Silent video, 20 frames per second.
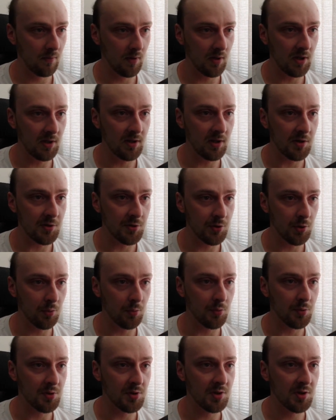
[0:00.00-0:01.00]
Indiana
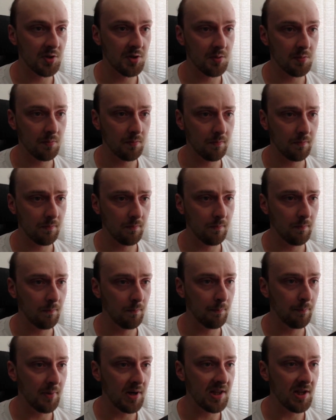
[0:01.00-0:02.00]
Jones
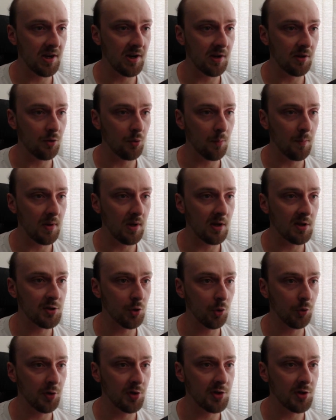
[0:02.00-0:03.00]
pretending to be a
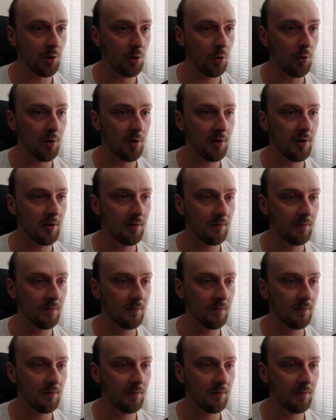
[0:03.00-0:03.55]
Scottish lord.